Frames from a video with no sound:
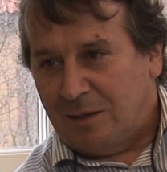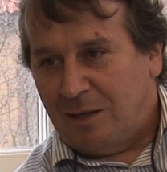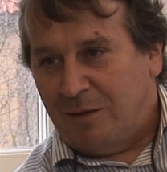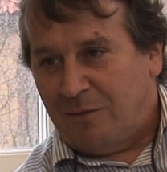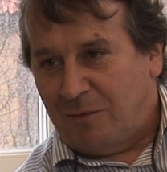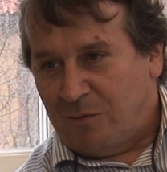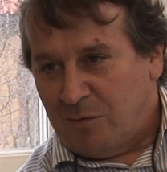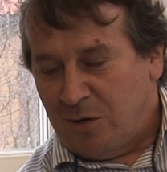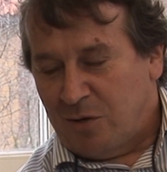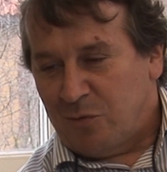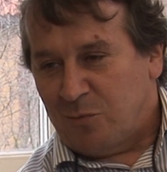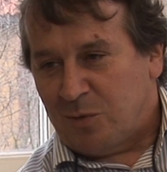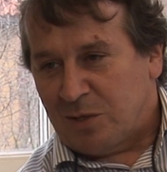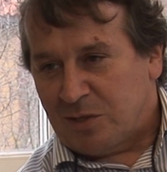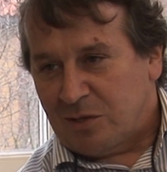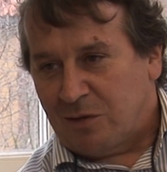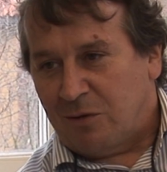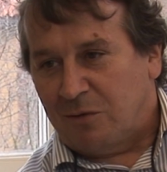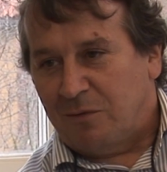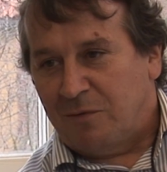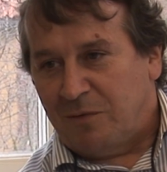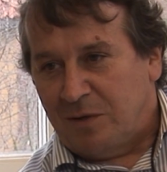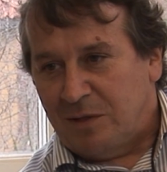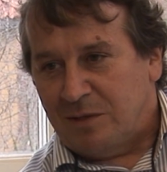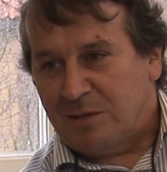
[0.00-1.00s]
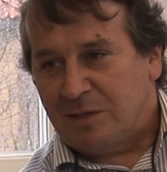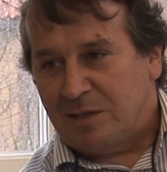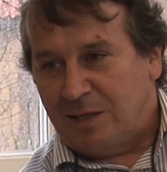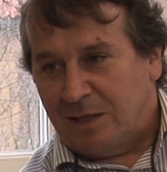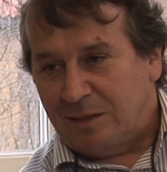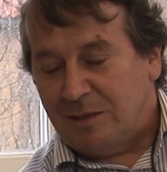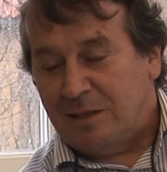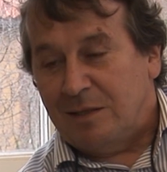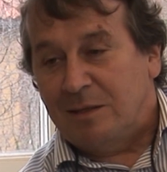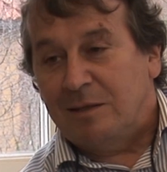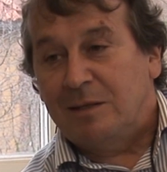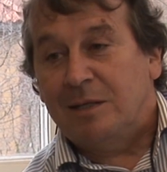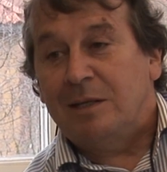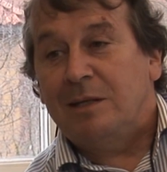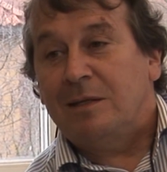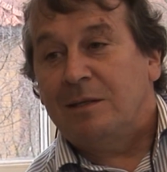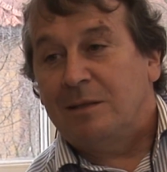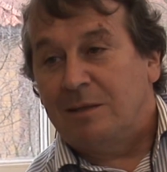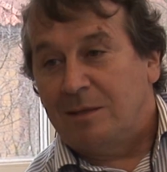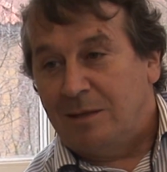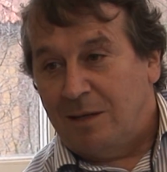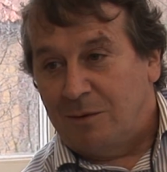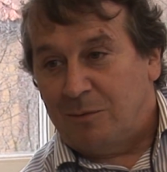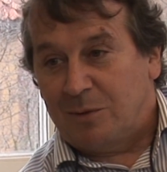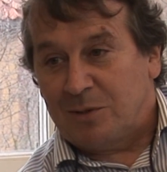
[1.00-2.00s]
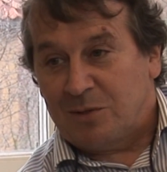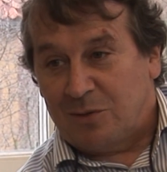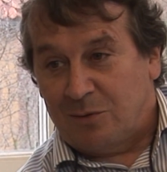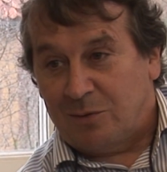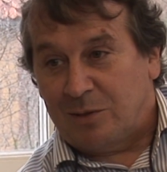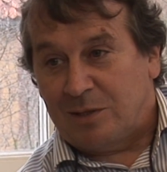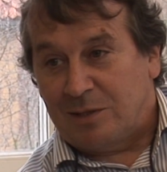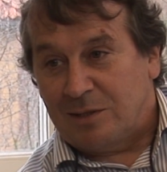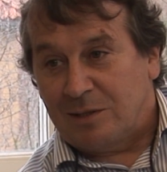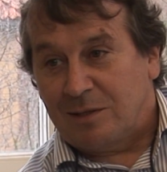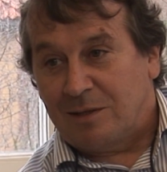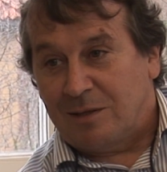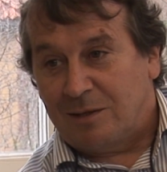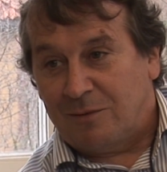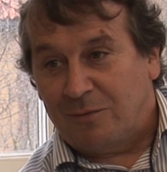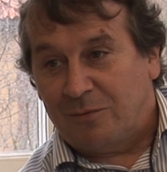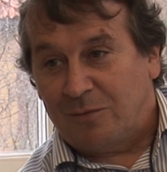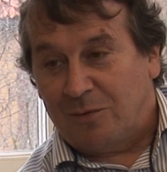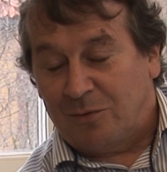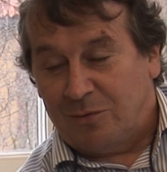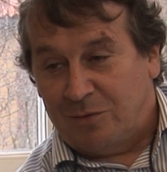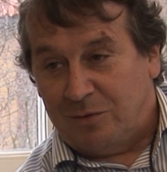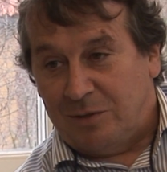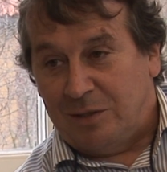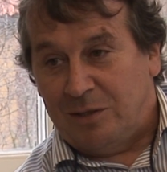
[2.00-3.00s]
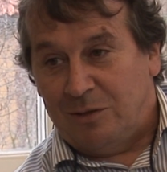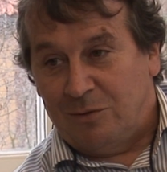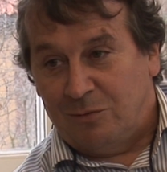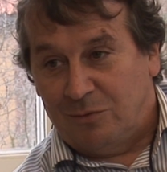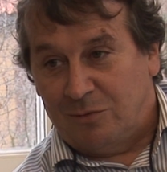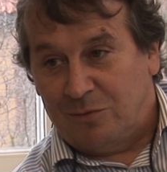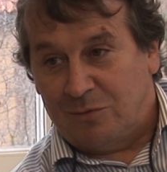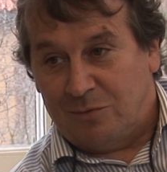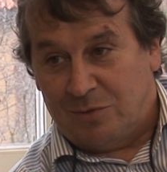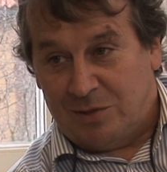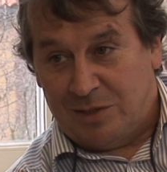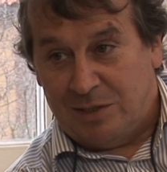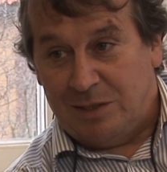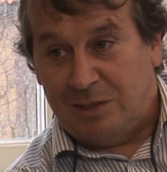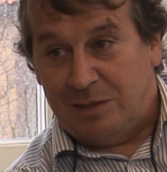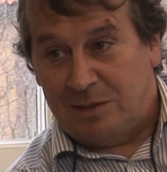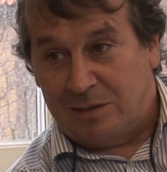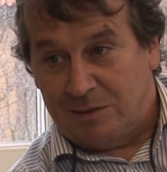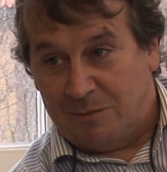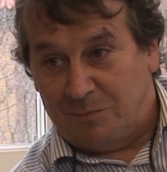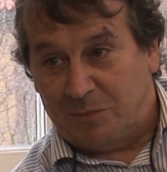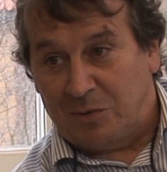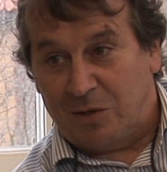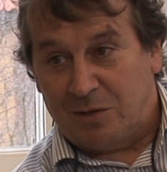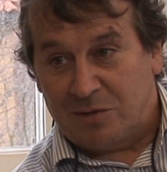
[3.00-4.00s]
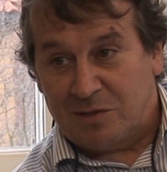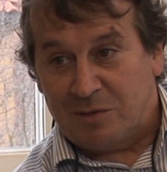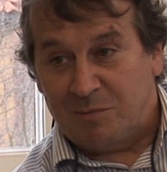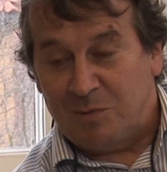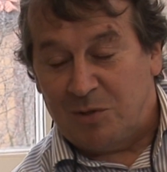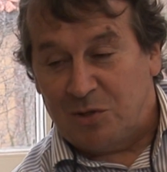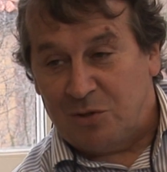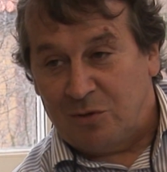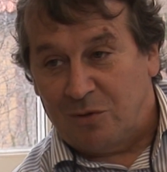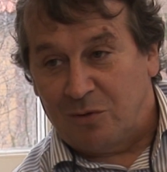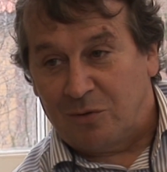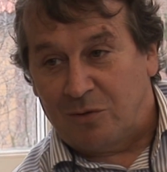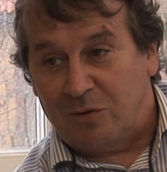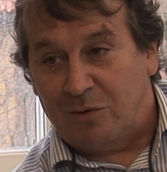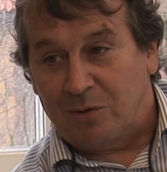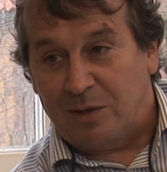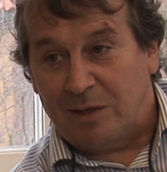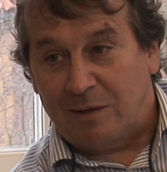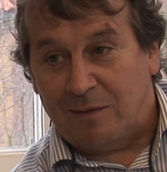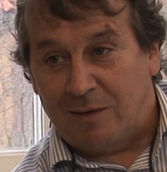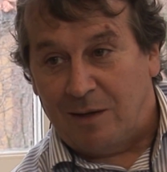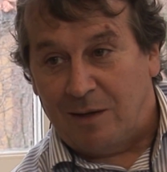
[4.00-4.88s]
Everyone was convinced that indeed there was a risk for the EU to see some transmission occurring